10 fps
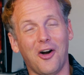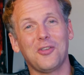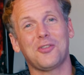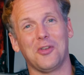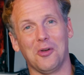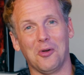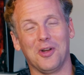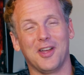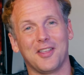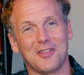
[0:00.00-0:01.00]

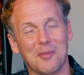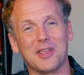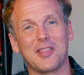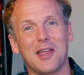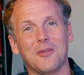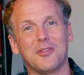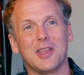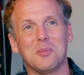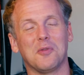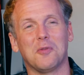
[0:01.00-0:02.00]
Also, something that I've
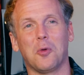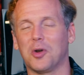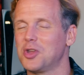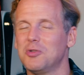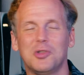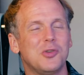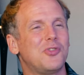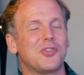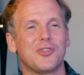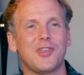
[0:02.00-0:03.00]
seen before. You
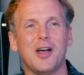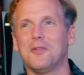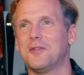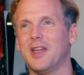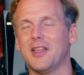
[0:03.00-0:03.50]
lose yourself,